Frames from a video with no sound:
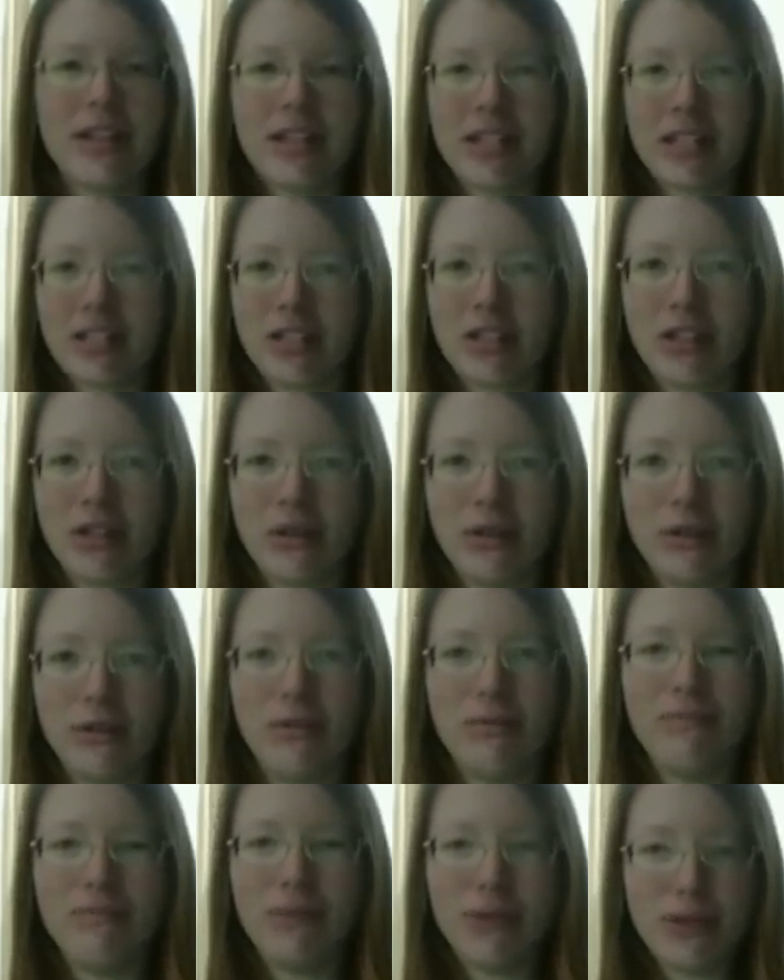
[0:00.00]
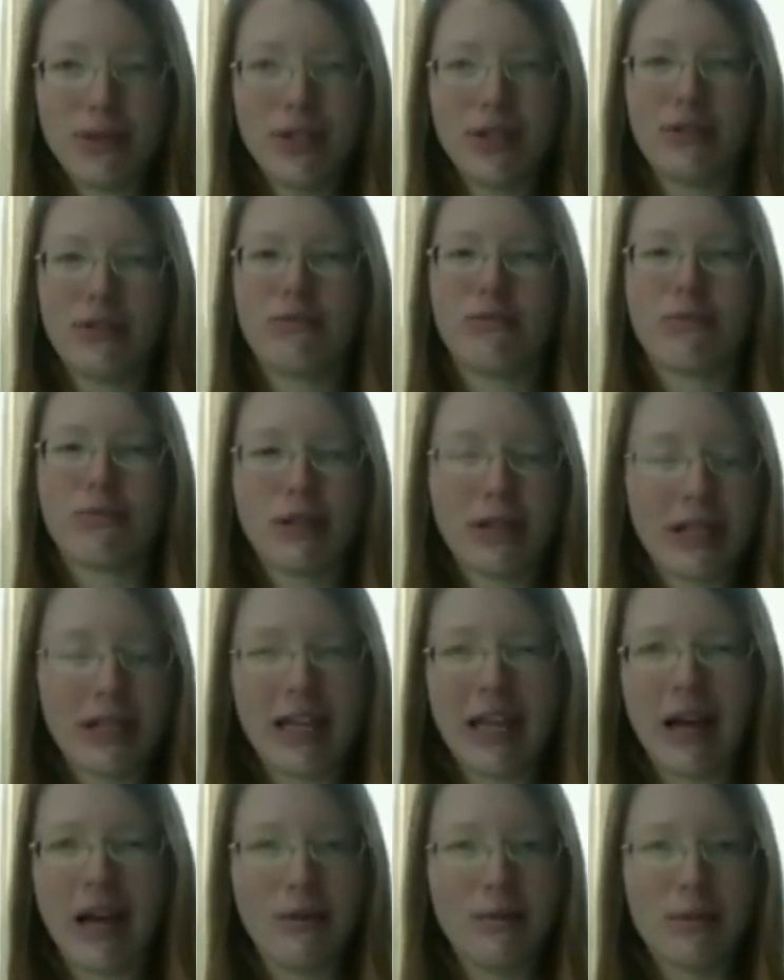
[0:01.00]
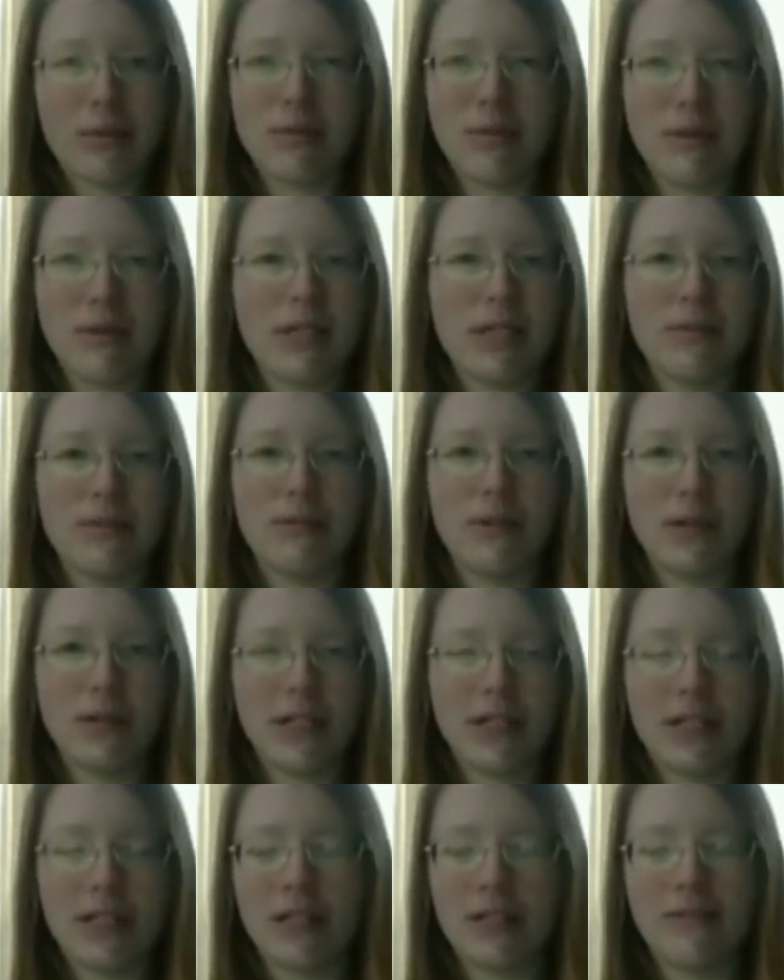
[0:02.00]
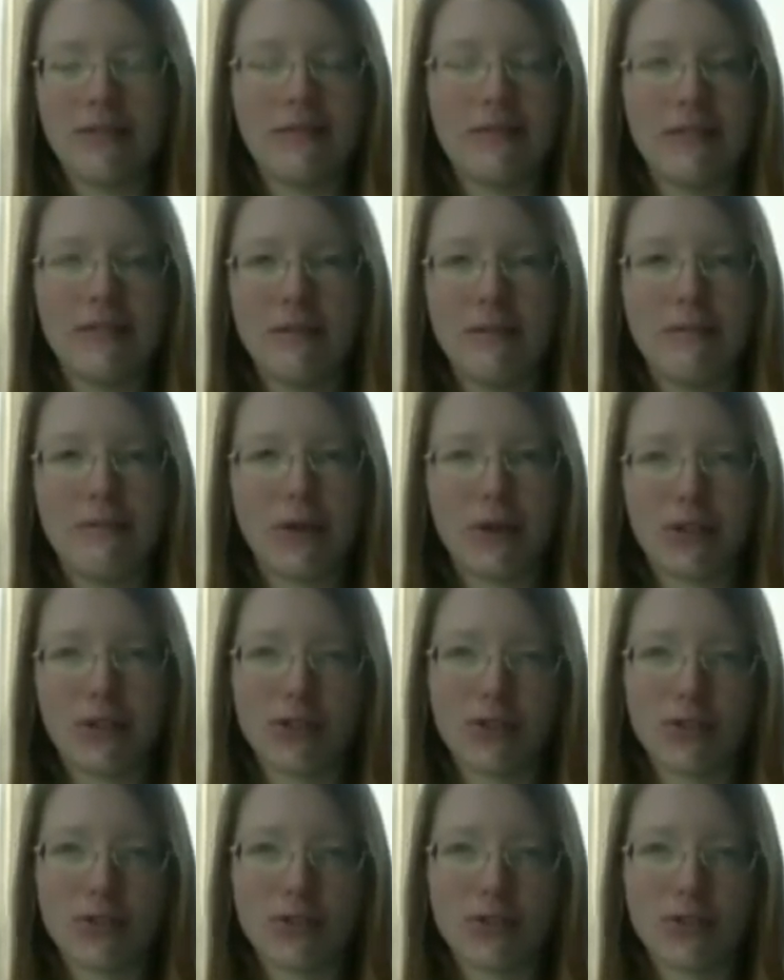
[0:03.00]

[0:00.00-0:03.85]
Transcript: so music really helps me to put more